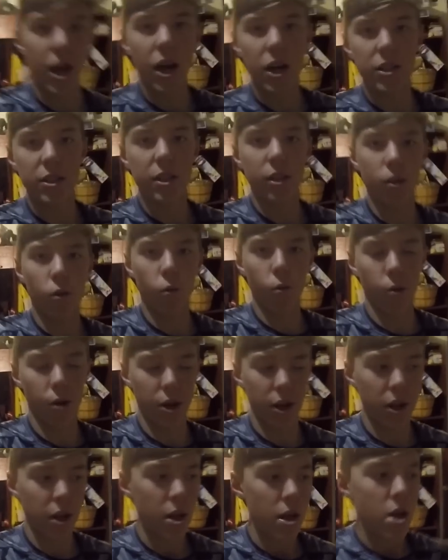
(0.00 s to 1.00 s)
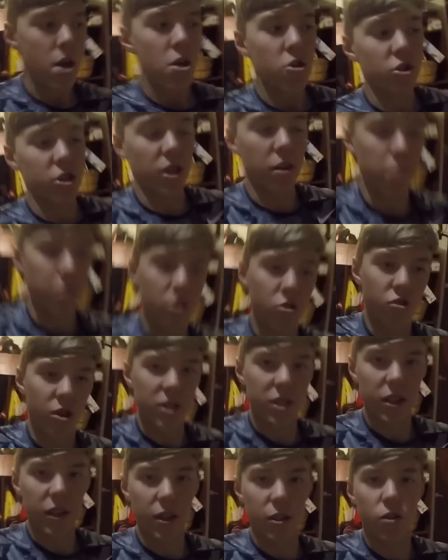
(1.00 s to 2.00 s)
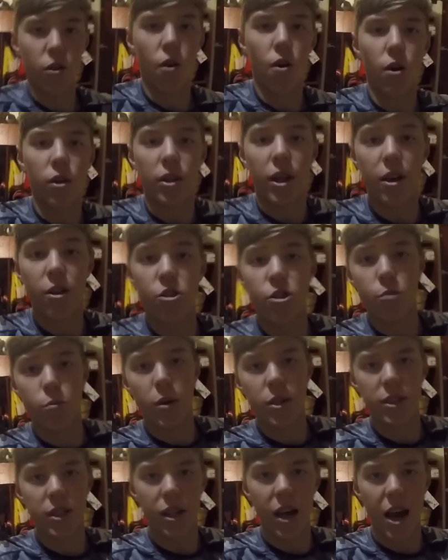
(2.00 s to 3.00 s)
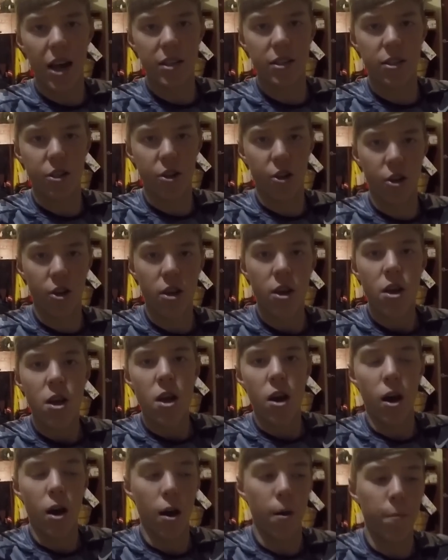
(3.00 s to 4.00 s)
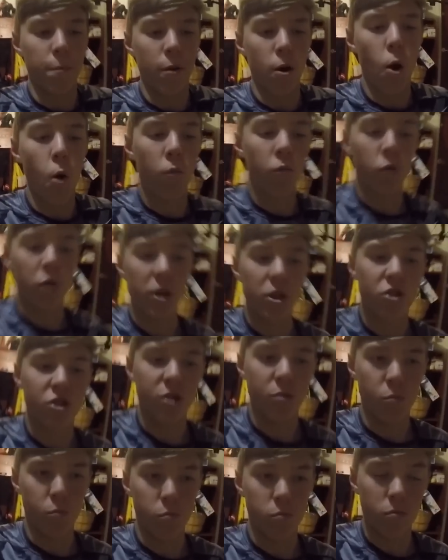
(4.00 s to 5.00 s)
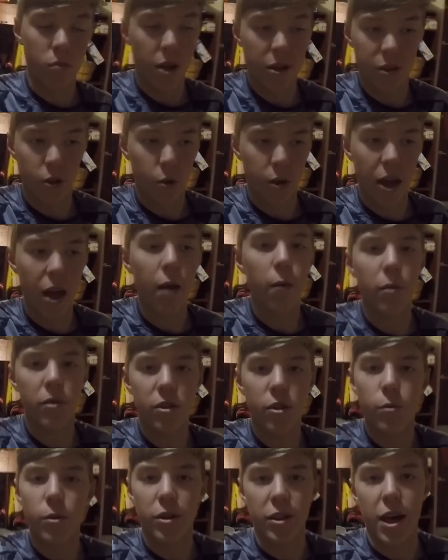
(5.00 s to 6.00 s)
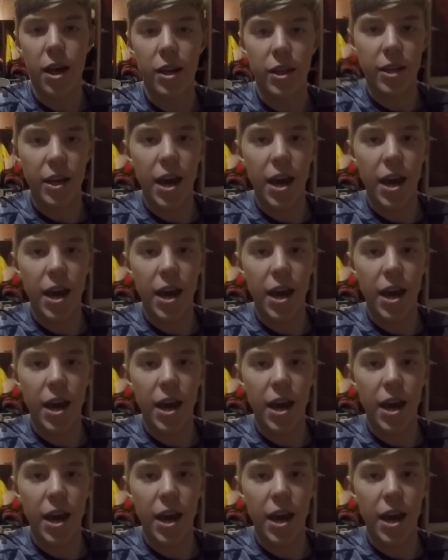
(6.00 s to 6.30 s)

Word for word: cousin Lauren. She's going to be dressed like a doll, like she was last year. Um, hopefully, she is okay with doing that